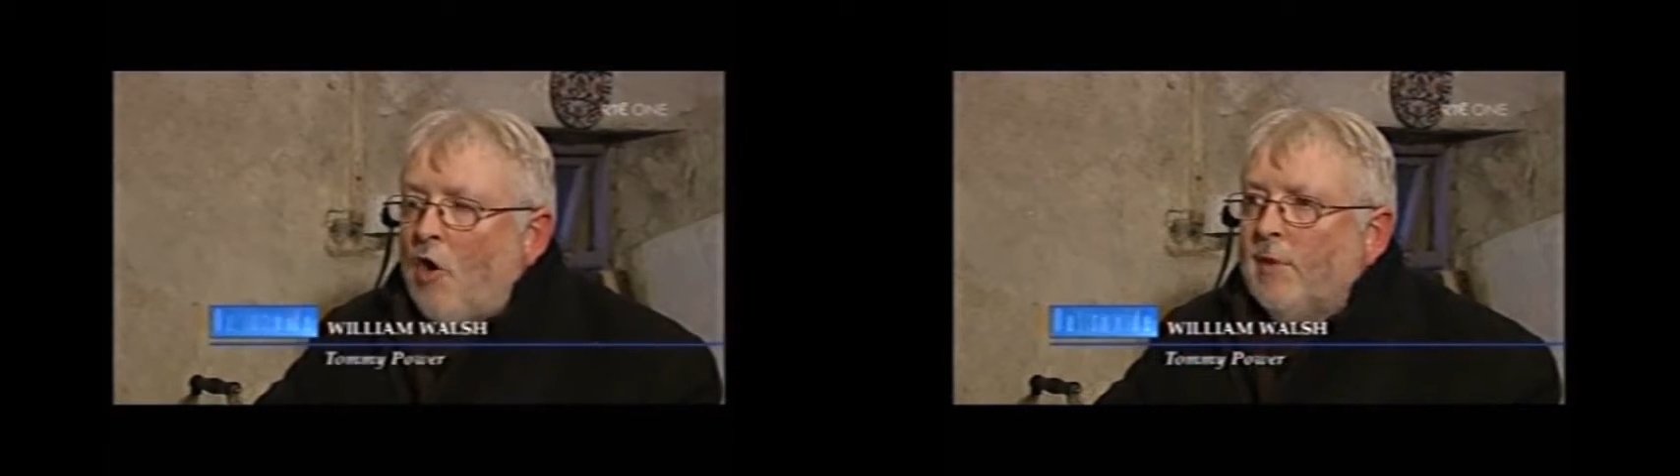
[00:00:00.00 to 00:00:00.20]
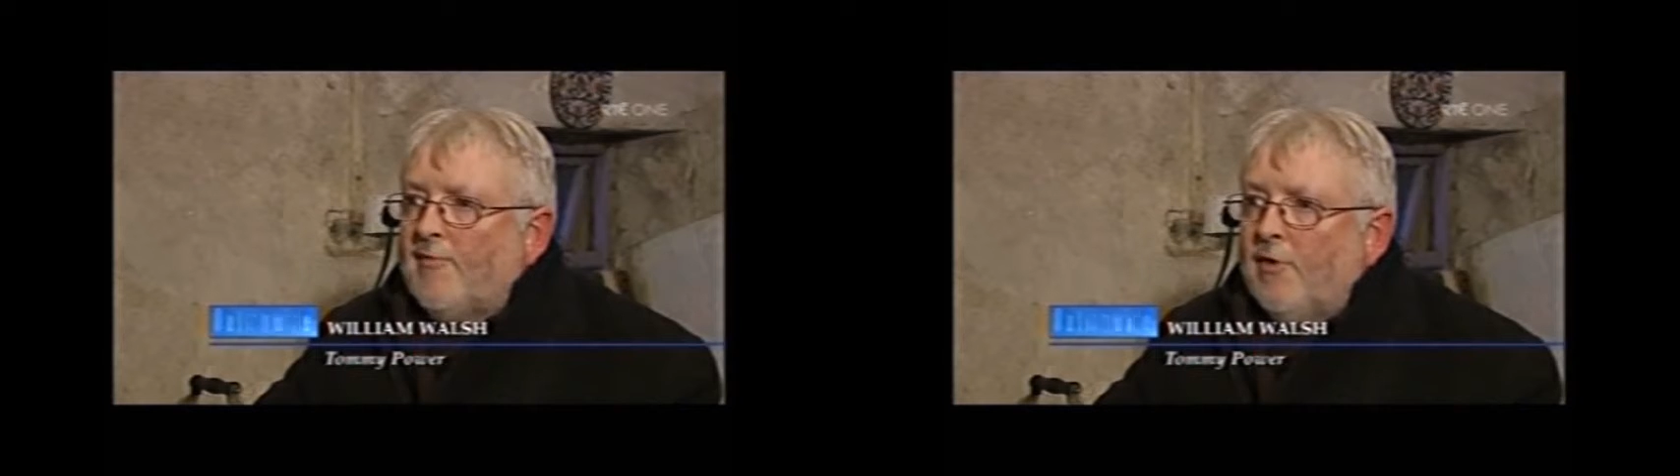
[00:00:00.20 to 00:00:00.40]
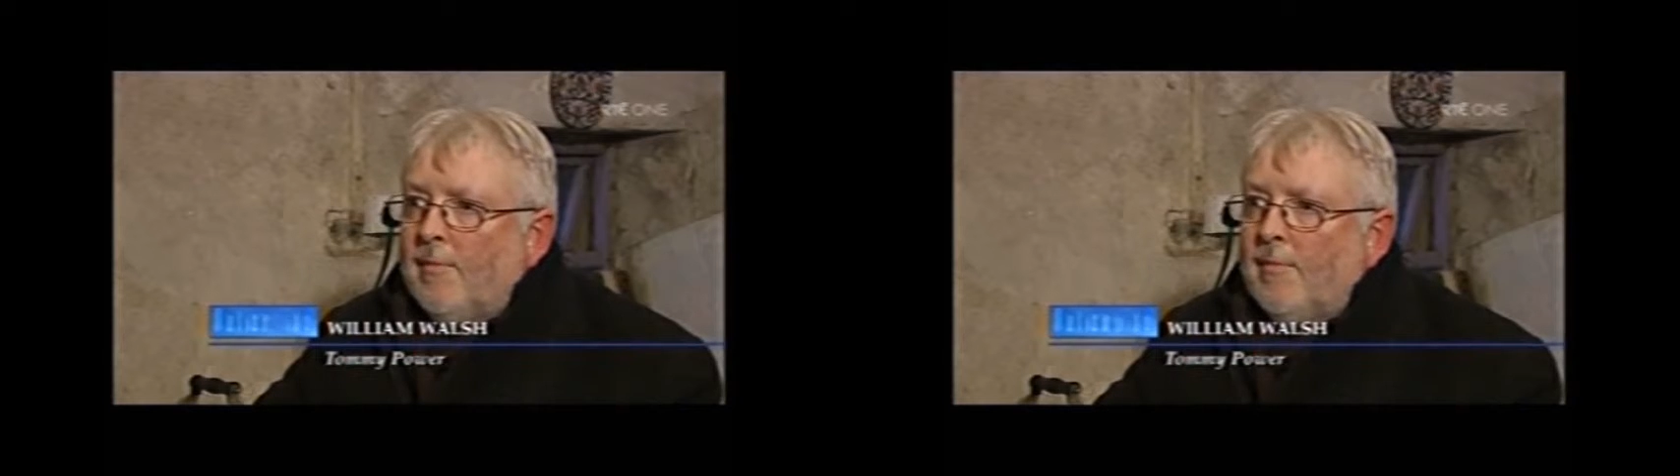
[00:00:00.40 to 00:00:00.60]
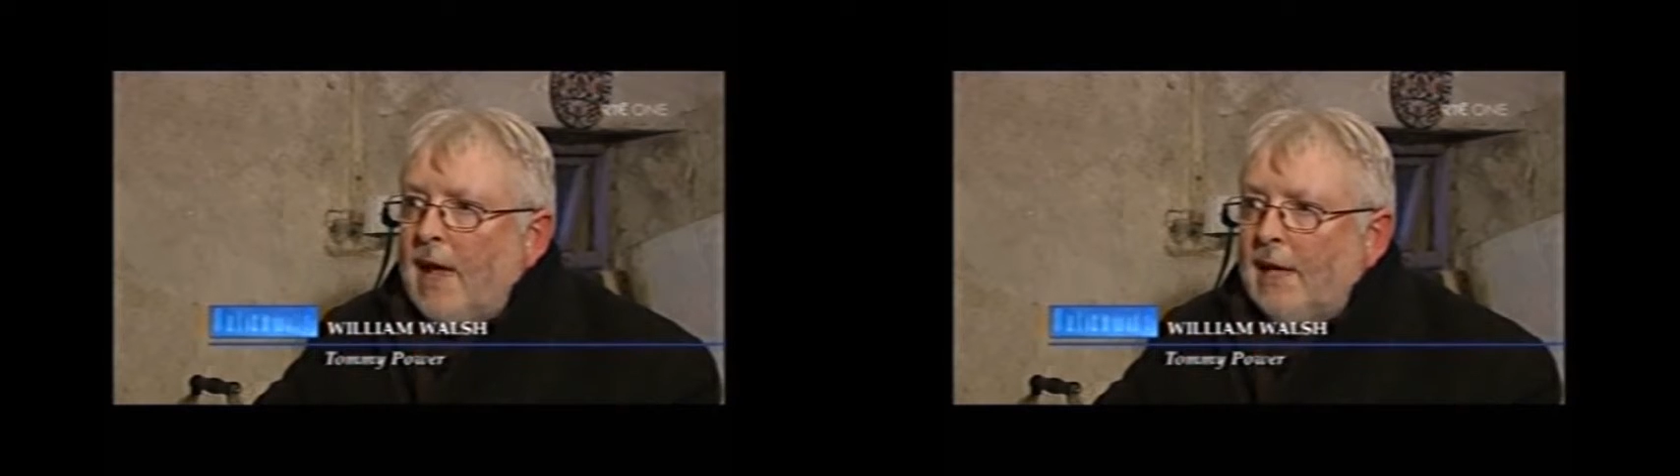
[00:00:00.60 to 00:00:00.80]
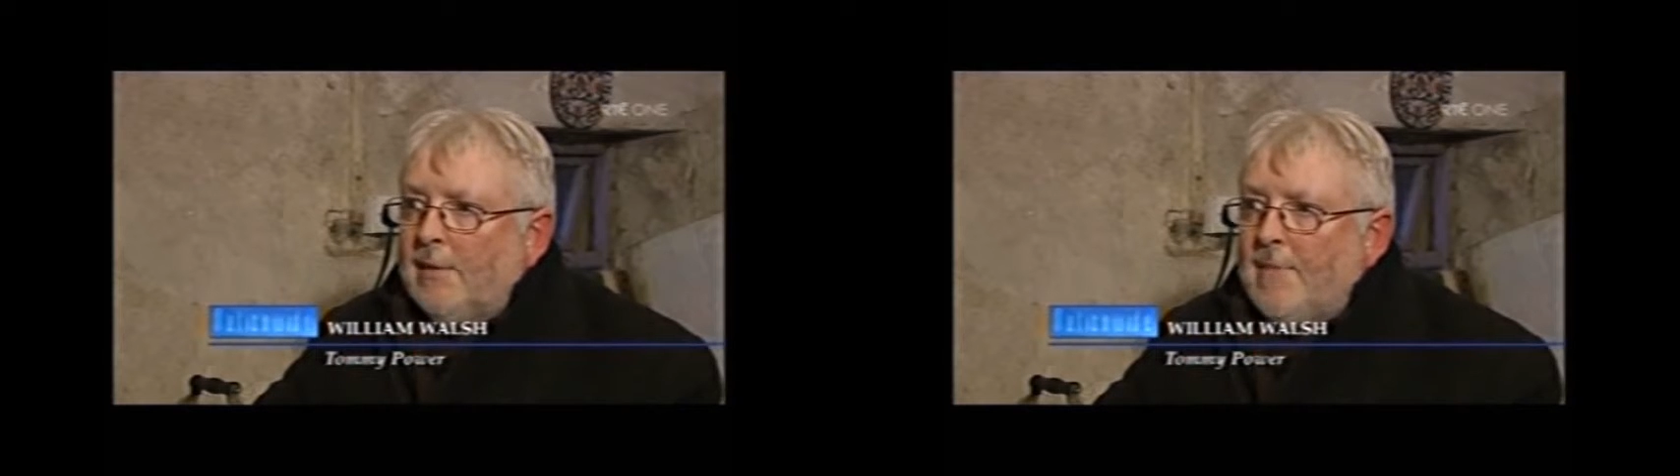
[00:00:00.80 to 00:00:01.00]
comes
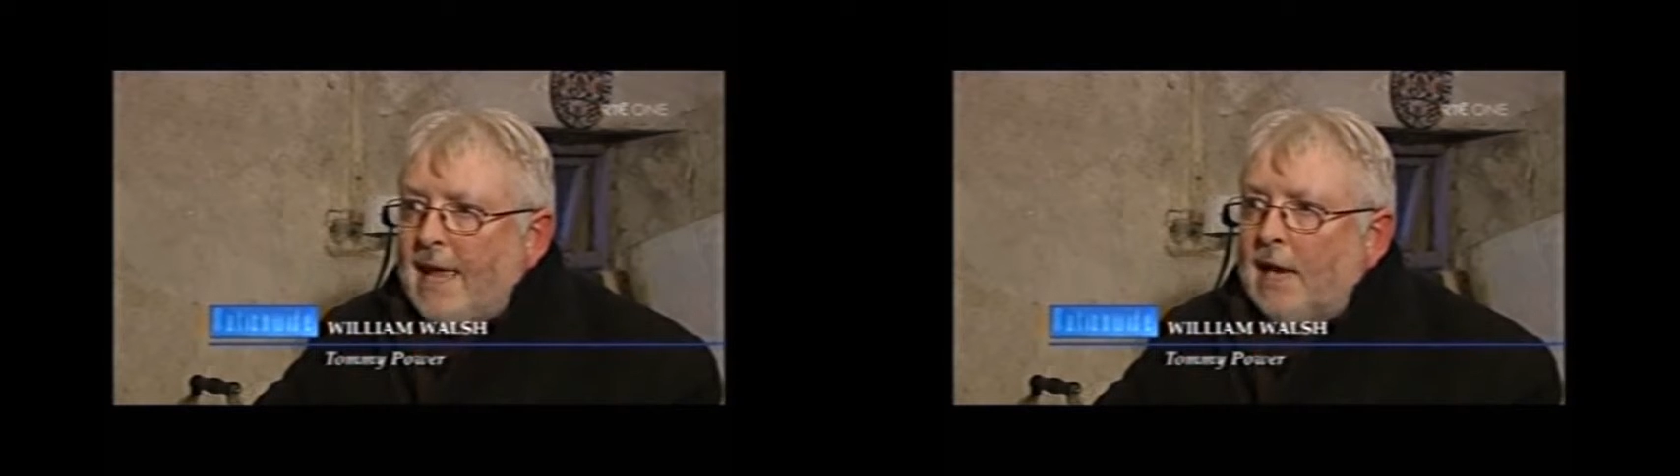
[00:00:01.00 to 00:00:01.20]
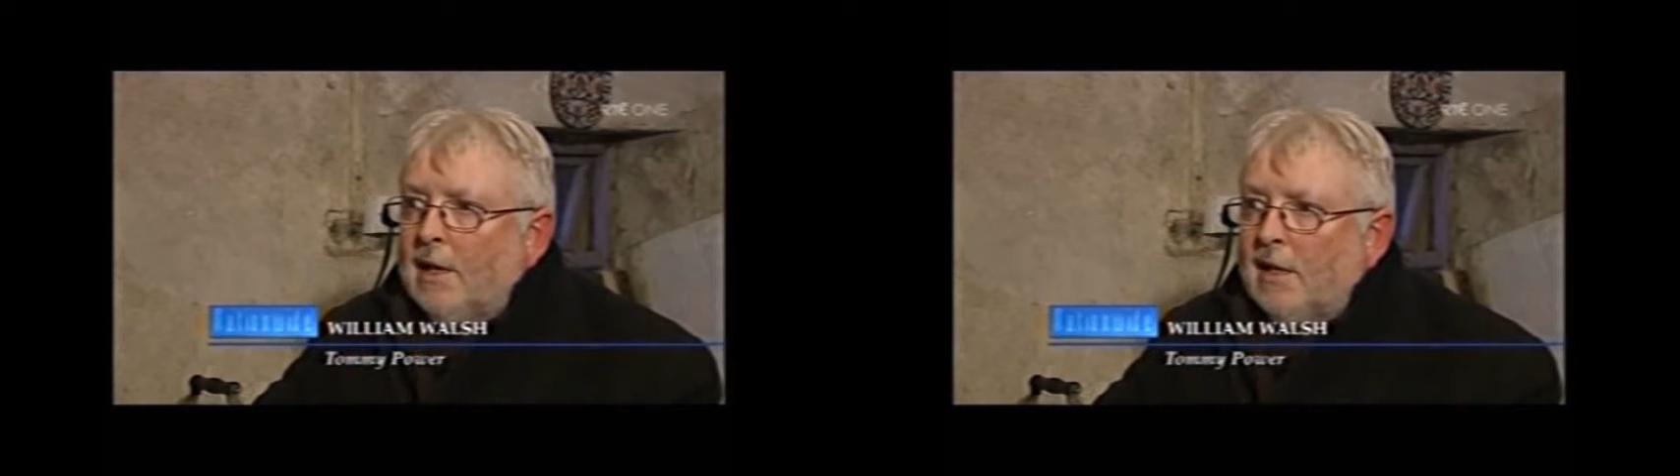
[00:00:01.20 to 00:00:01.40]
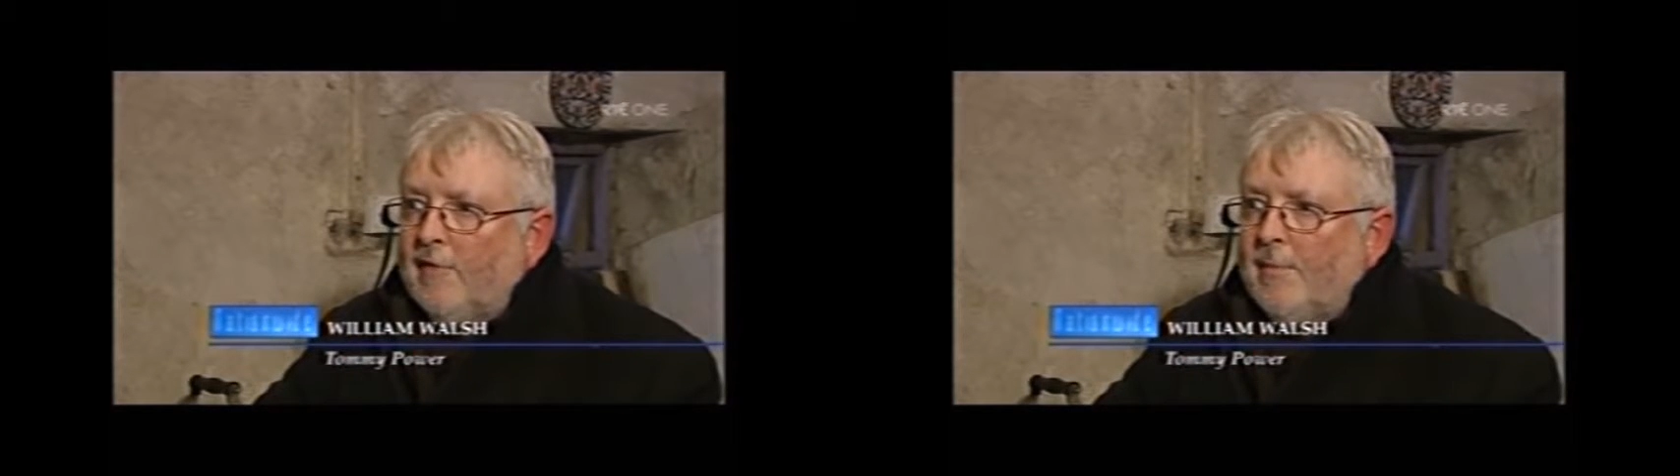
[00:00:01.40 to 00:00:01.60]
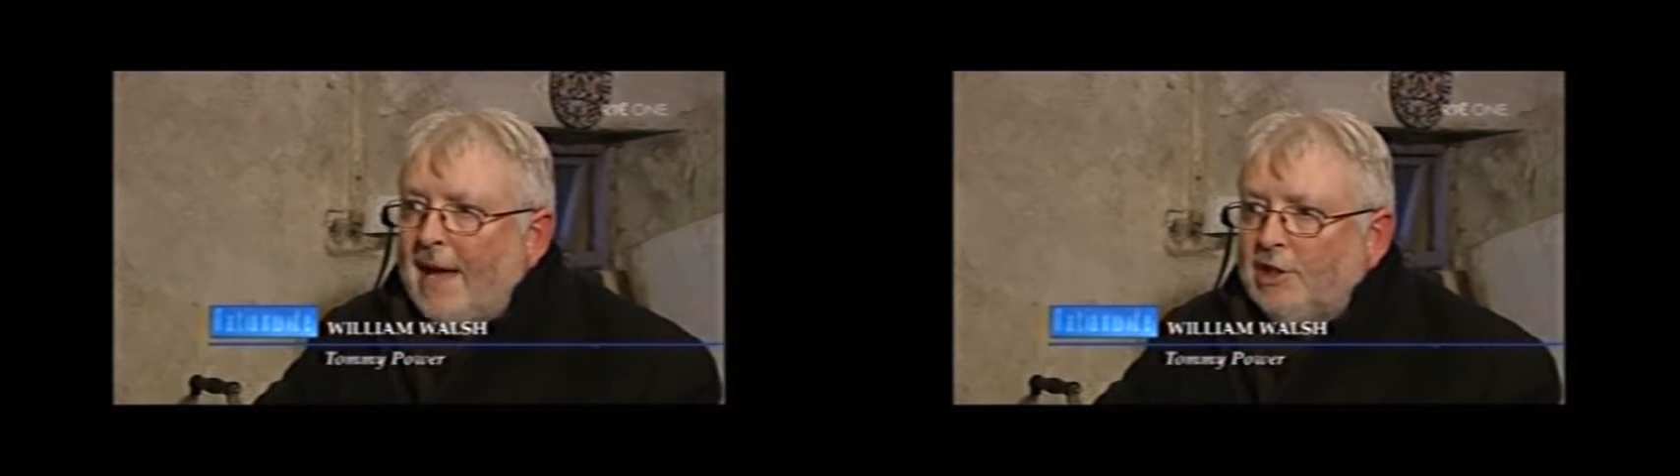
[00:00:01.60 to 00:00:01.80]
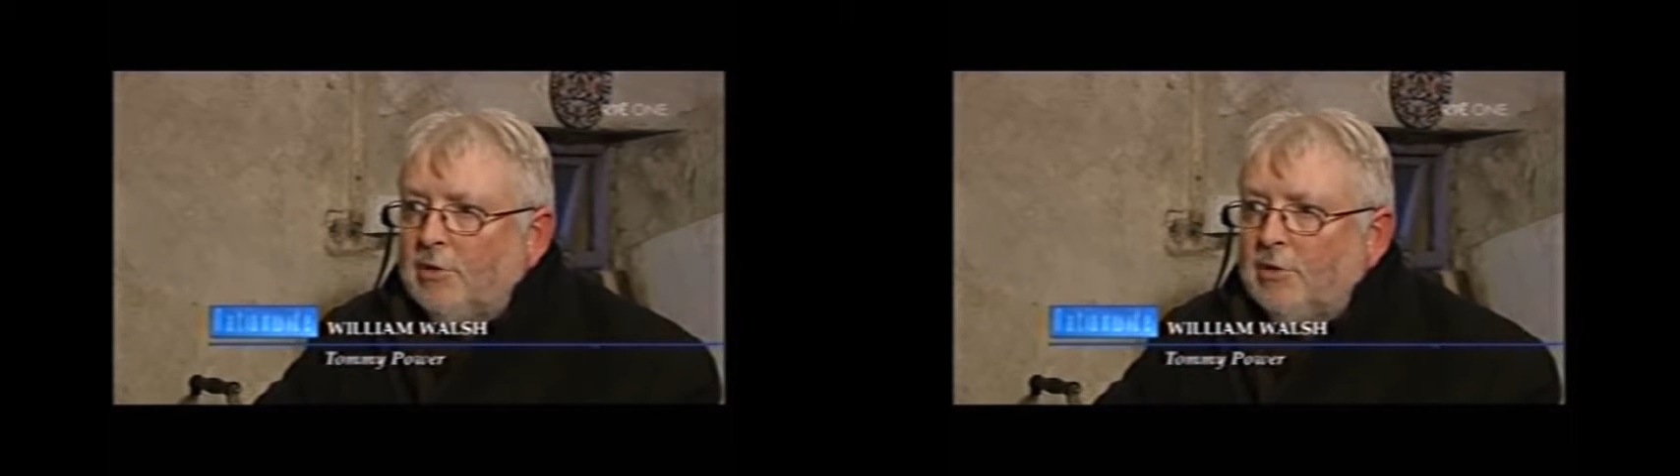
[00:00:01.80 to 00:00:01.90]
from the makings of the